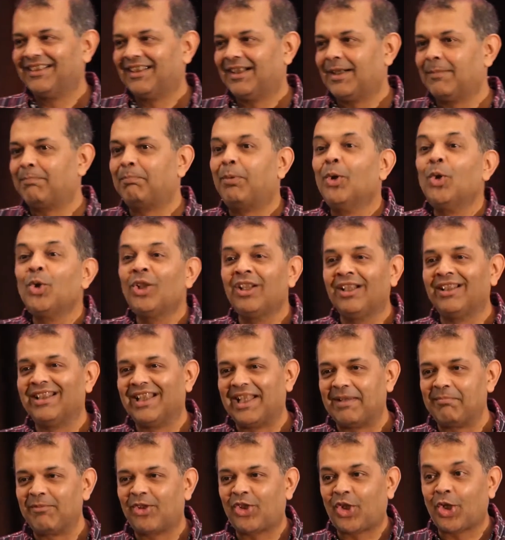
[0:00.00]
a poodle
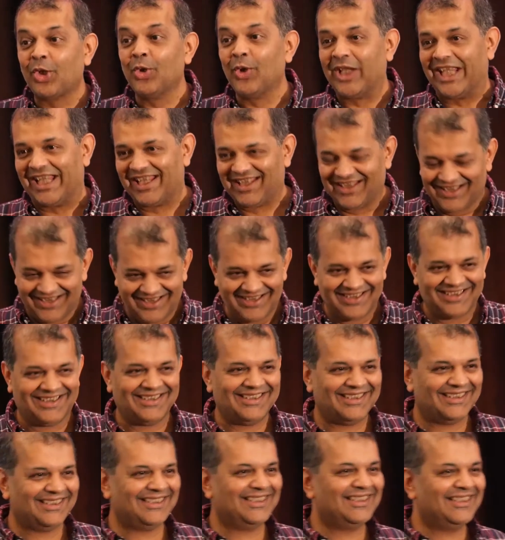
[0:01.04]
named Chewy.
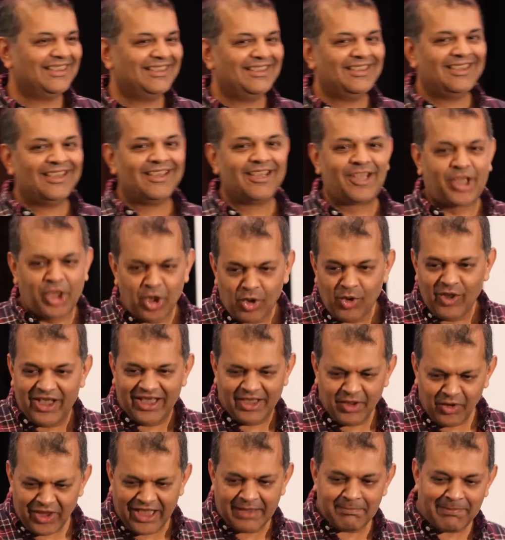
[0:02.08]
"Chewy,
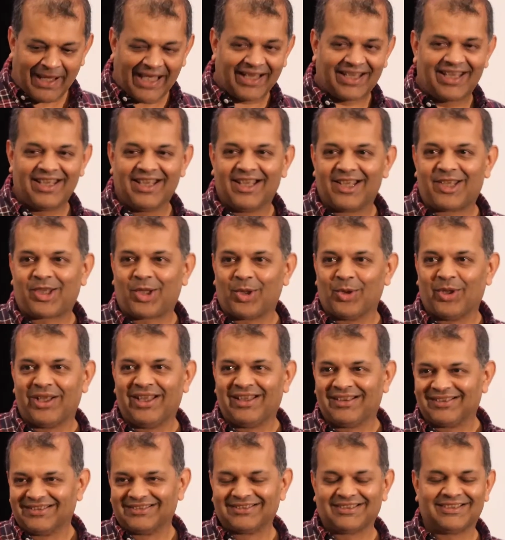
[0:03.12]
you get back here,
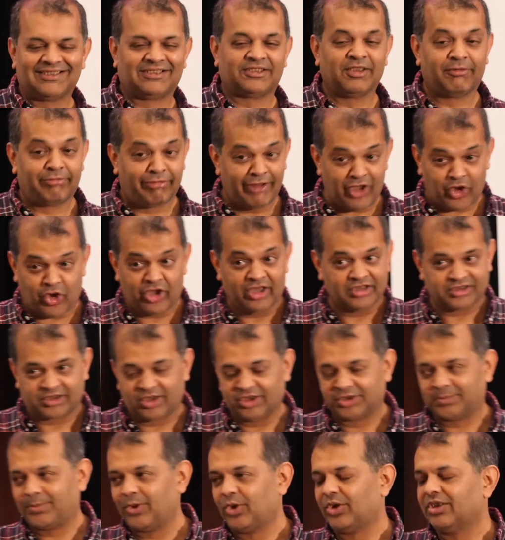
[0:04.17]
Chewy." It was vicious,
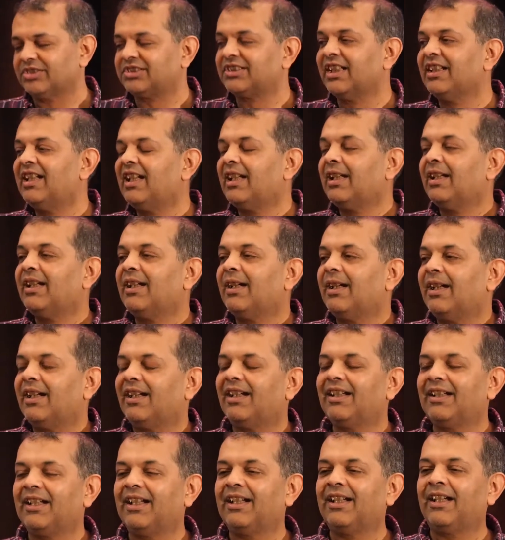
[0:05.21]
those poodles.
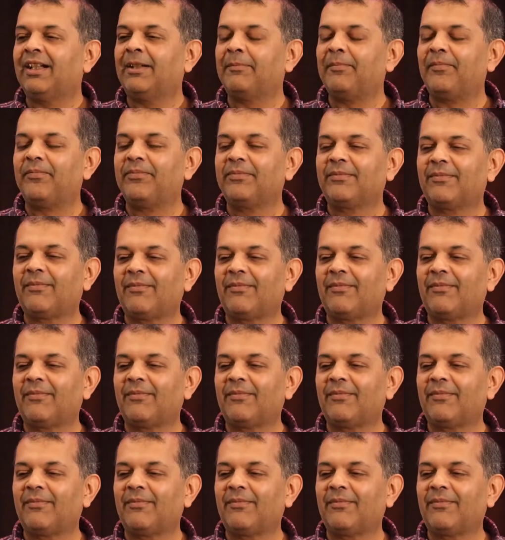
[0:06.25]
Um,